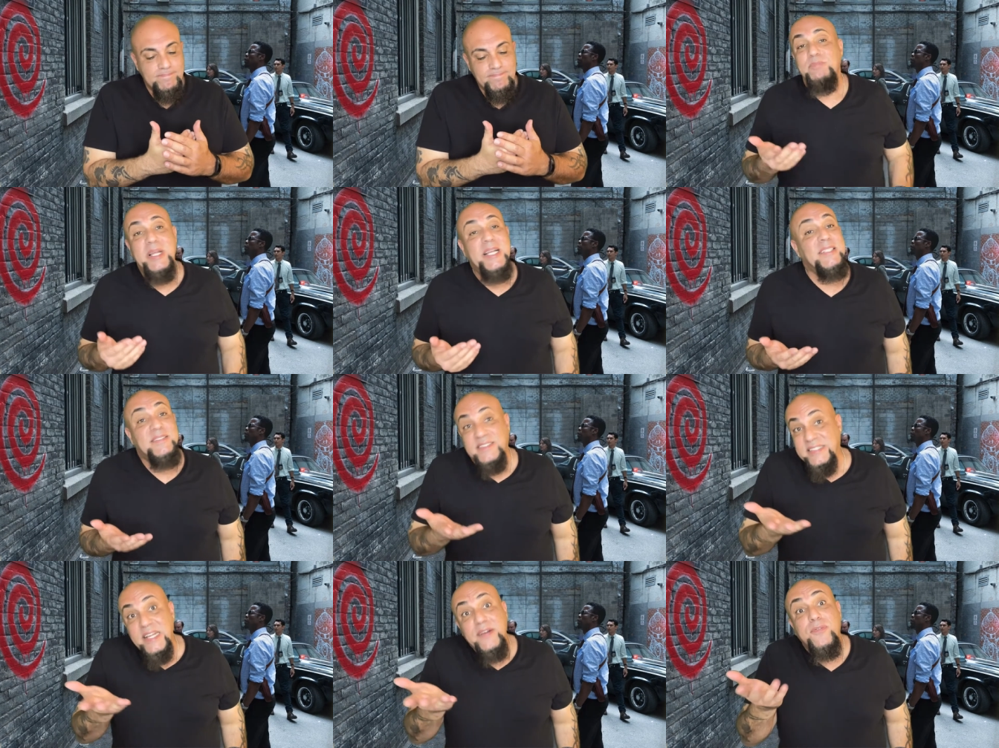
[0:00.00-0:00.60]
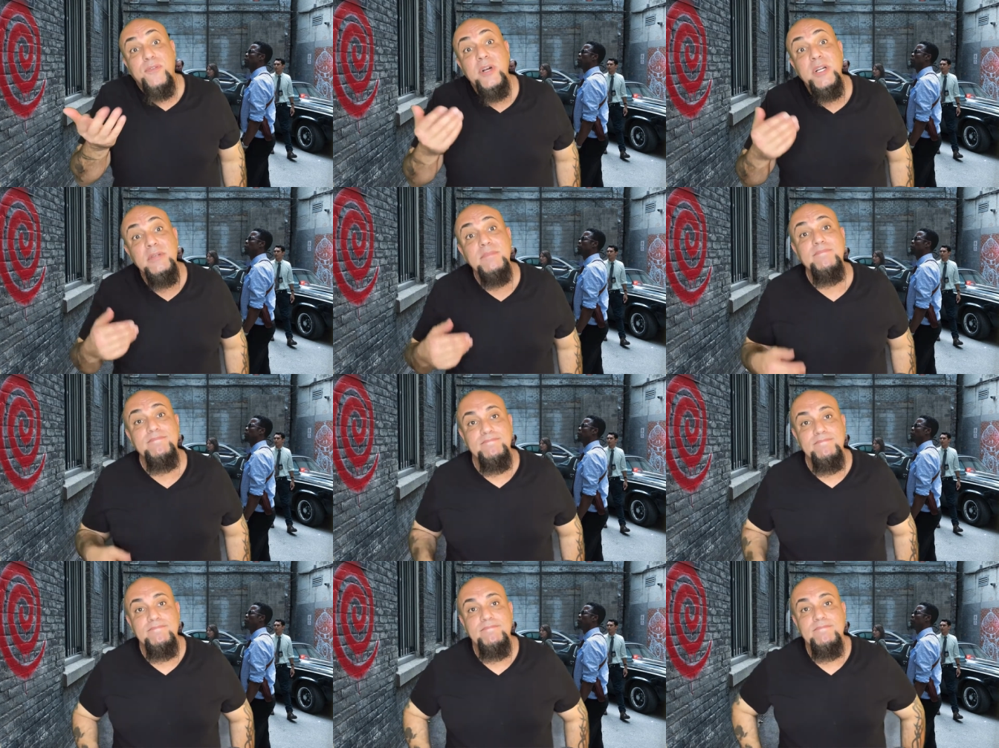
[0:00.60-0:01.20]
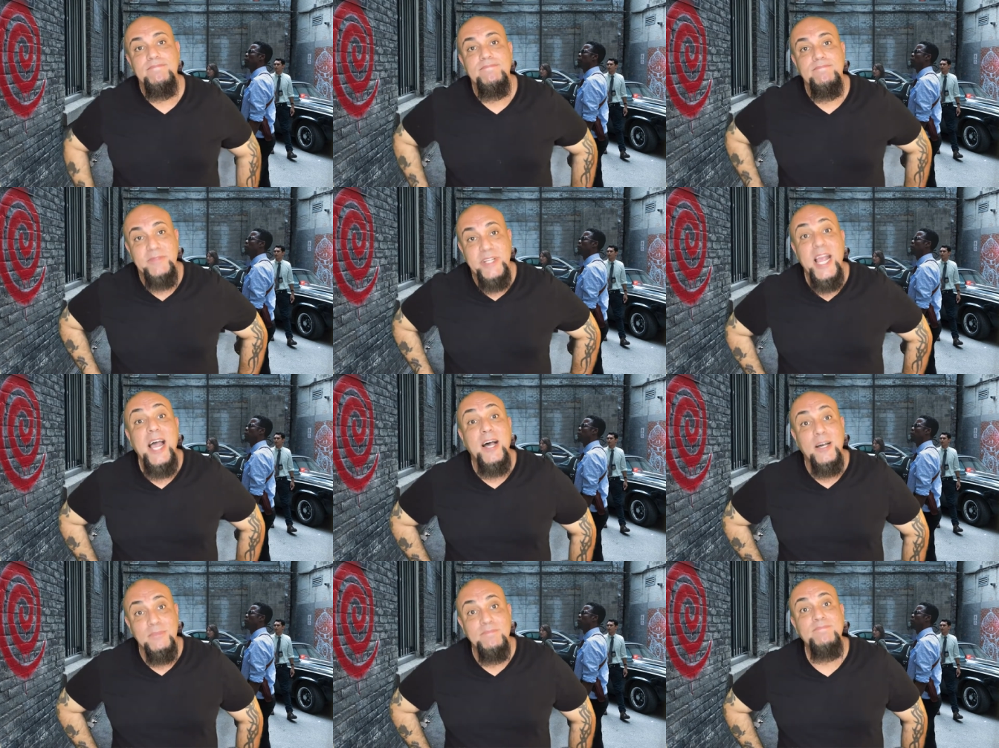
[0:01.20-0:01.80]
it's different.
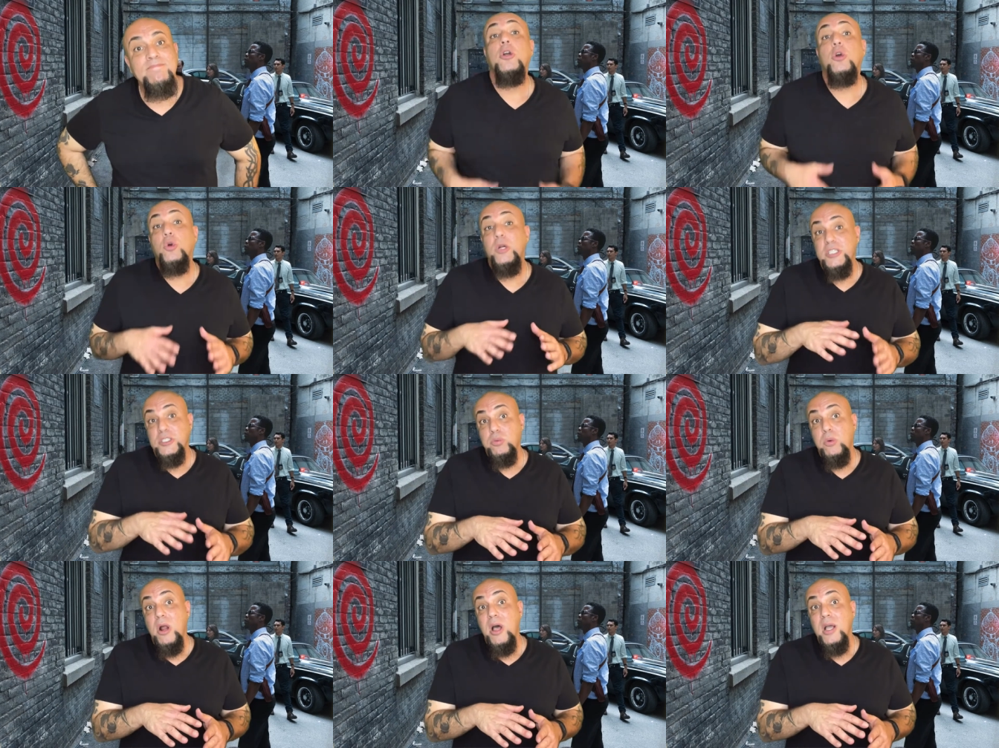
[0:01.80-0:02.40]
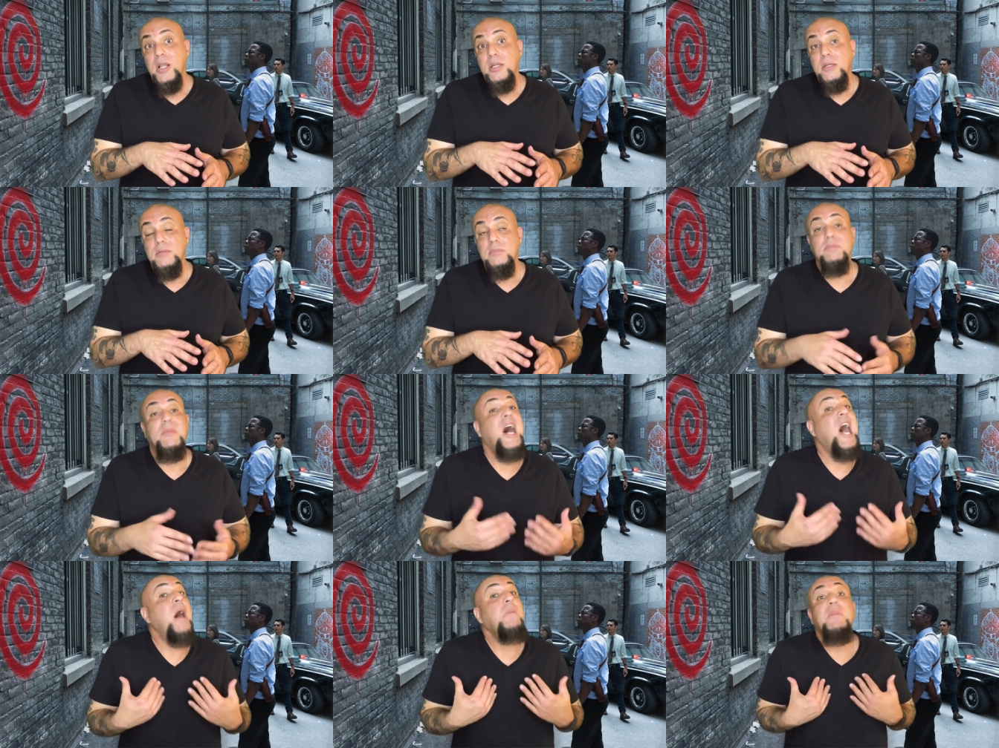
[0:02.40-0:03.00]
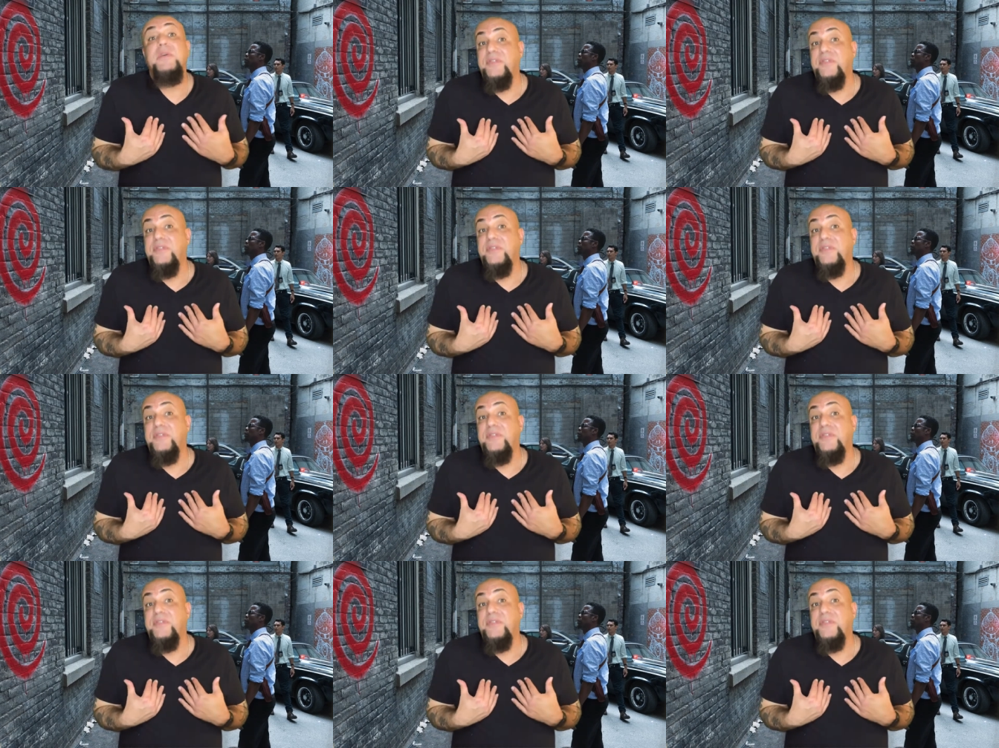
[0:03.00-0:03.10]
Yeah. Chris Rock, I'm a